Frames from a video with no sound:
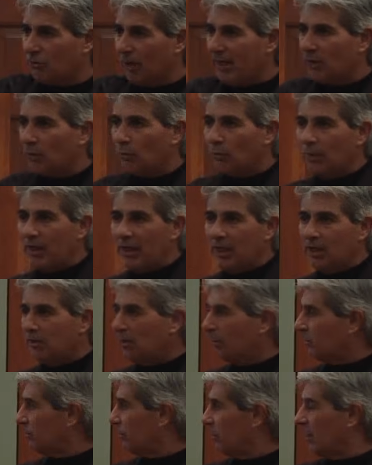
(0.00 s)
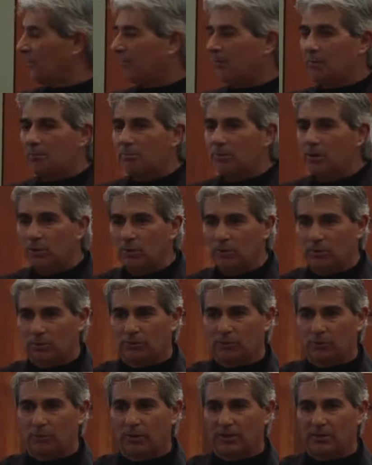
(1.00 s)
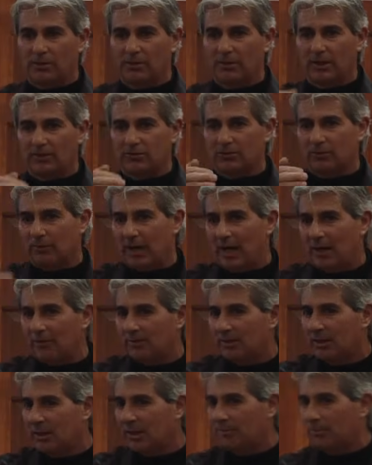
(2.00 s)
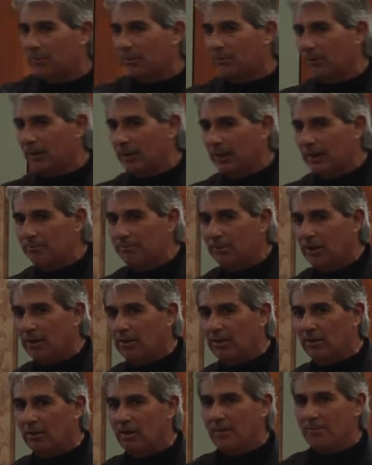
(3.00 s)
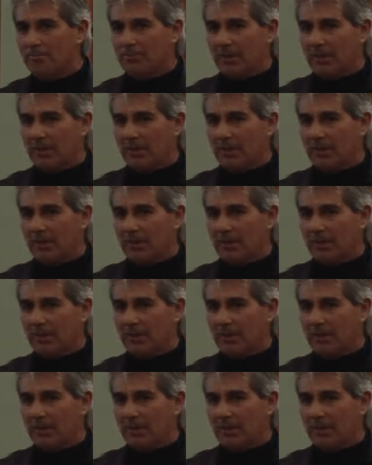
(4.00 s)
trying to read those different bugles, whether it's a Roundup or the lip ball.